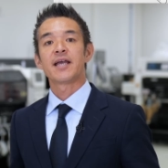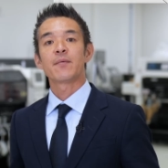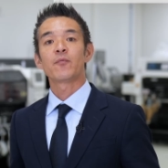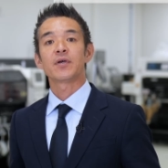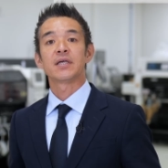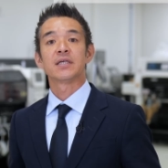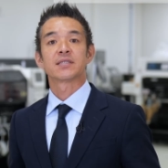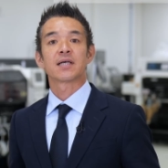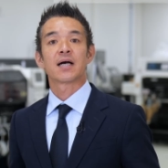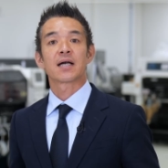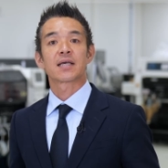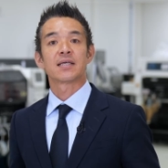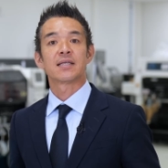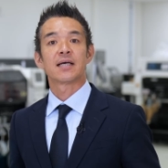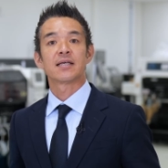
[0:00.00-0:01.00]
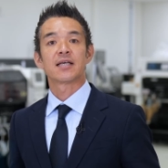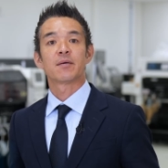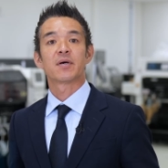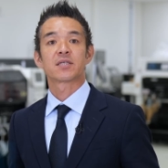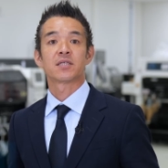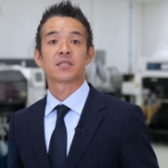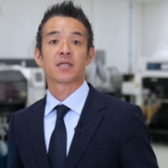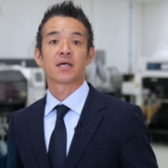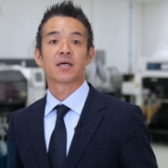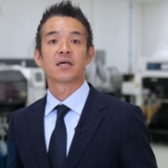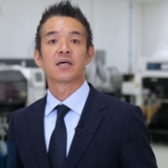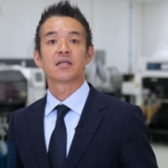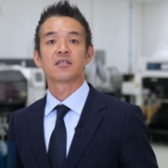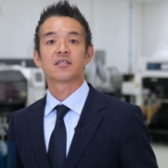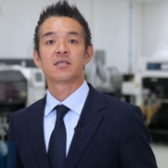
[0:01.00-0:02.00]
name is Akira Yamashita,
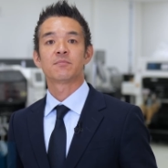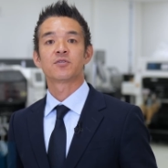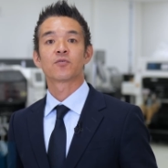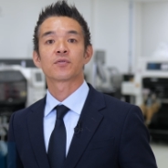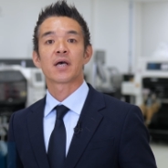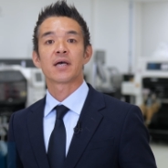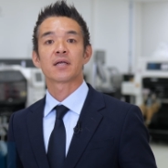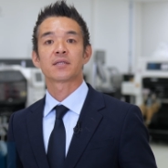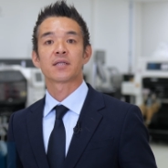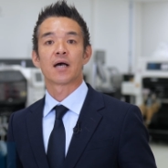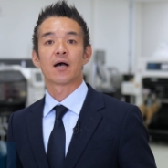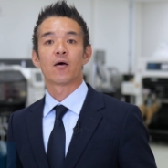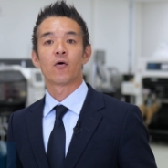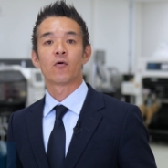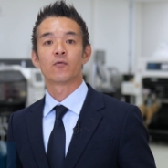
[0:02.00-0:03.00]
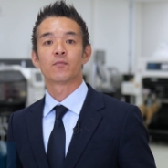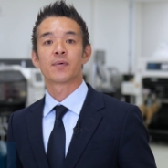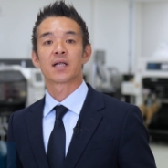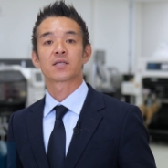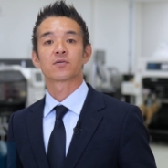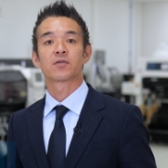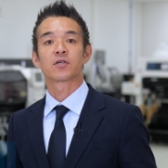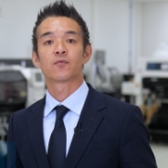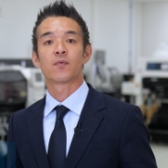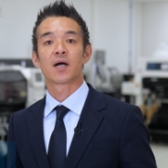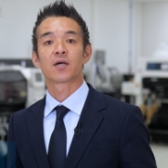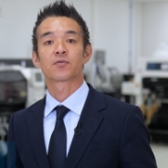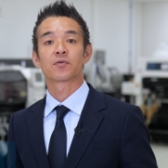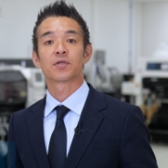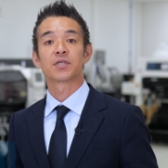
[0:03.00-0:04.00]
Division Director of Panasonic
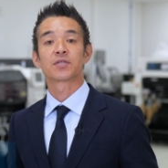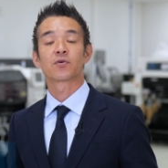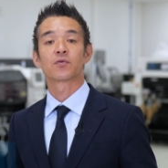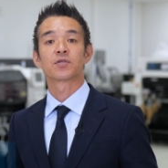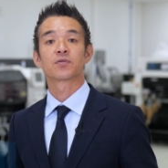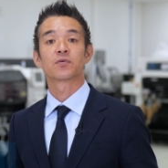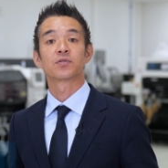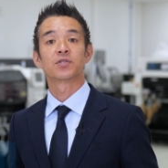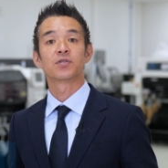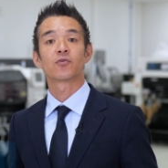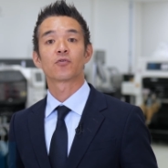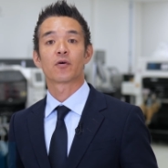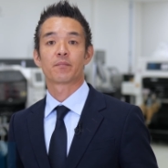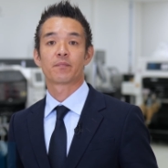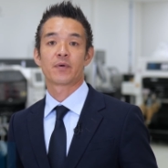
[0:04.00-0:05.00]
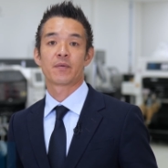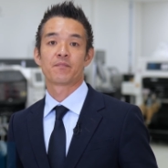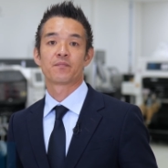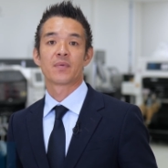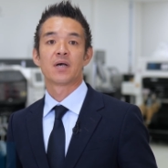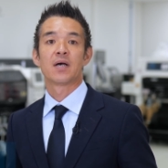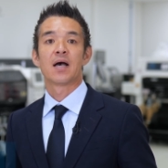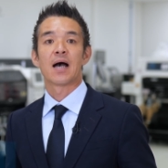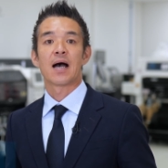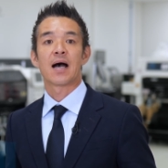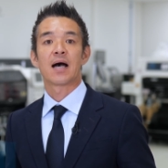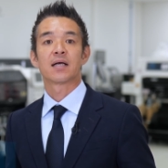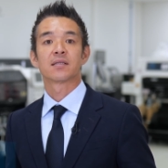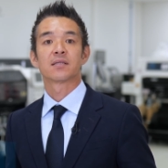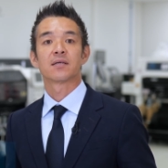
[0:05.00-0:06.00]
Factory Solutions Europe,
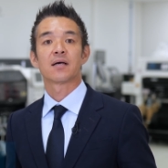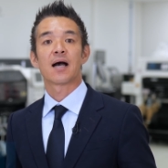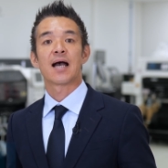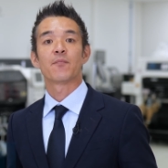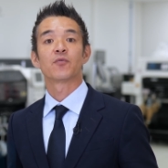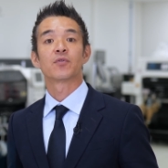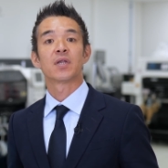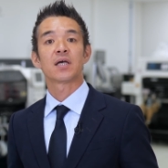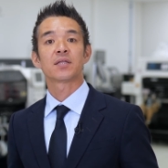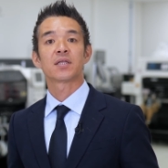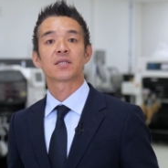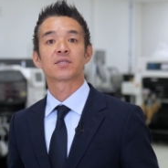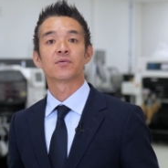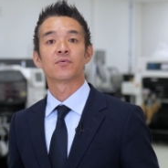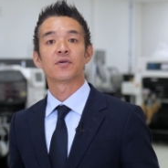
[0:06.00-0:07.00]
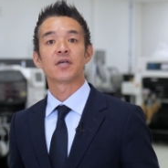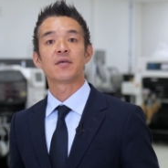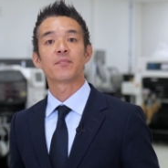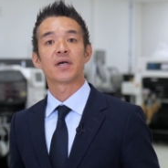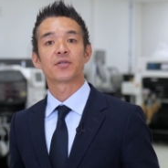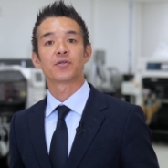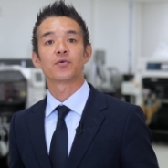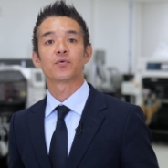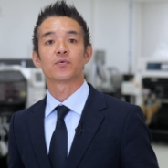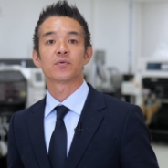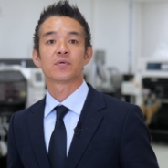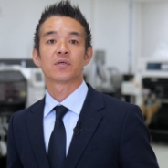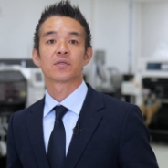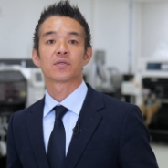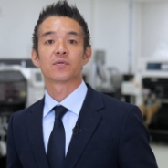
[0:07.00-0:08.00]
and I'm delighted to invite
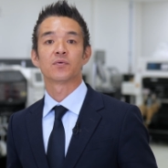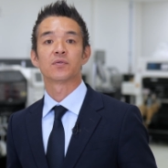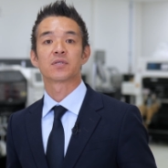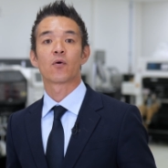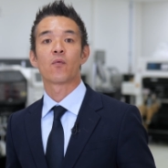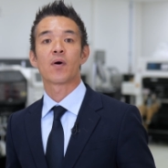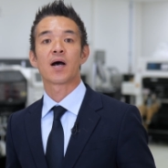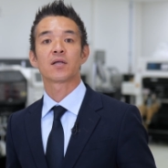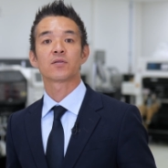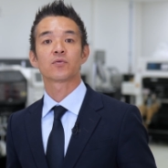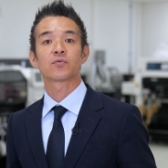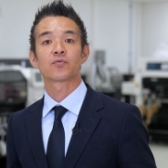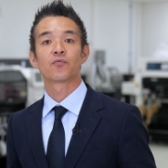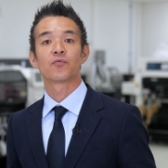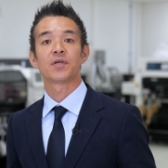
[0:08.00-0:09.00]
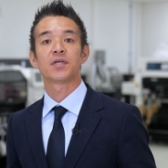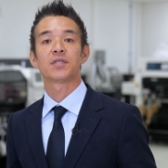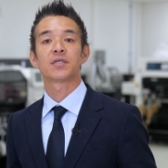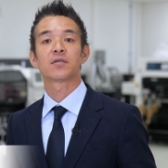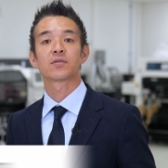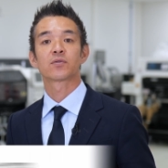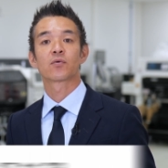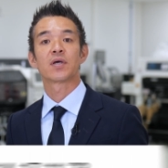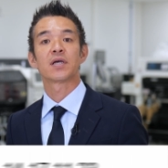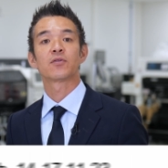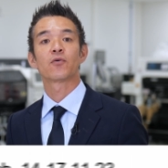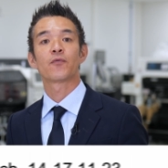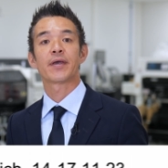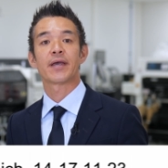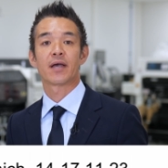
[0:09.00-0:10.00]
you to the world's leading
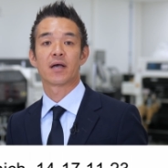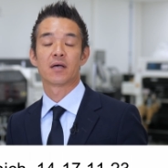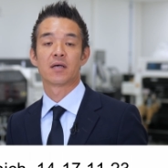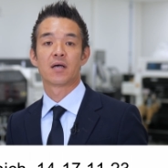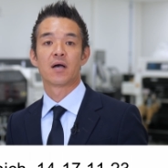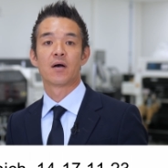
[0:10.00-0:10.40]
trade fair